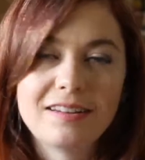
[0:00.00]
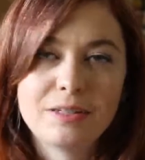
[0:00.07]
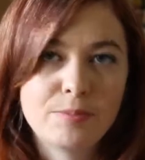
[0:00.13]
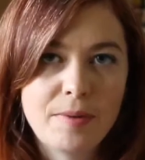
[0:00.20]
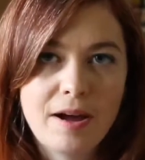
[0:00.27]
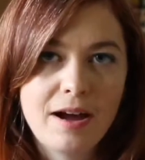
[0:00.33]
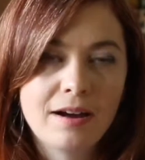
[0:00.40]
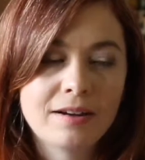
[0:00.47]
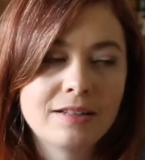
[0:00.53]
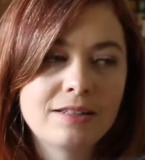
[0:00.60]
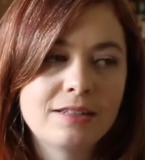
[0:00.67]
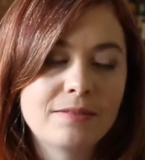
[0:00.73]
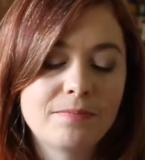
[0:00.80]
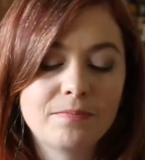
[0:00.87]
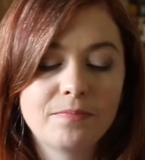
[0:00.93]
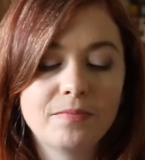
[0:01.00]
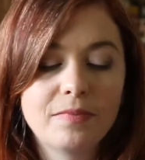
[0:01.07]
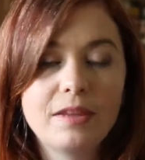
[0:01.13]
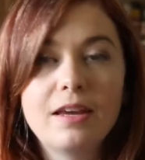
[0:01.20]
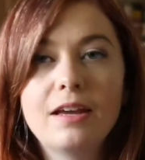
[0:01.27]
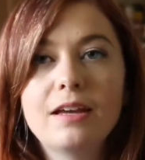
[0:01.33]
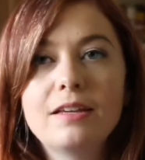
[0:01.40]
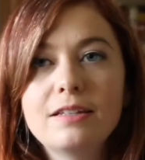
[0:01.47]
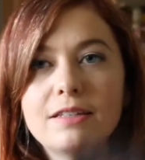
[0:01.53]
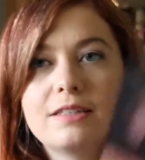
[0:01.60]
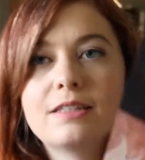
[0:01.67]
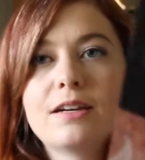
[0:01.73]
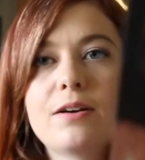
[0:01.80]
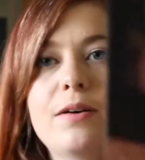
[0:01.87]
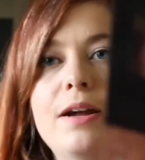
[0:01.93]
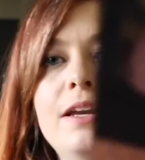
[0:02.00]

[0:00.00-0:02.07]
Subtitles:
this box. So